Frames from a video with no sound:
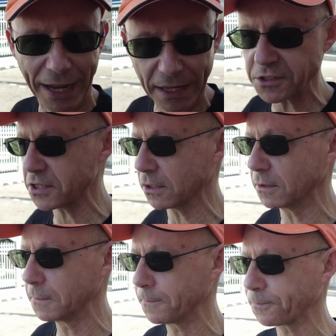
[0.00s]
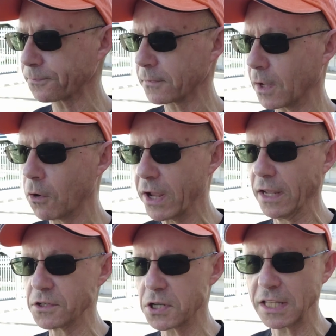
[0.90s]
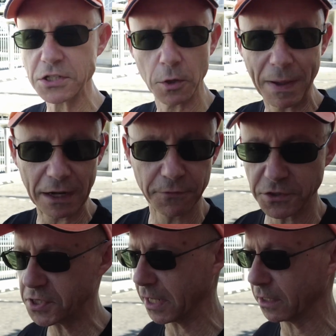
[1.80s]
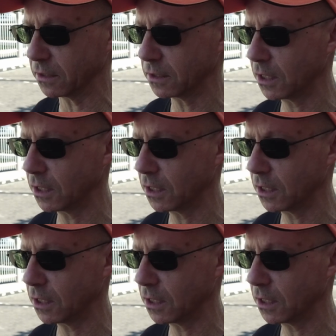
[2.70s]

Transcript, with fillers: answer. Okay, so let's go back for a second.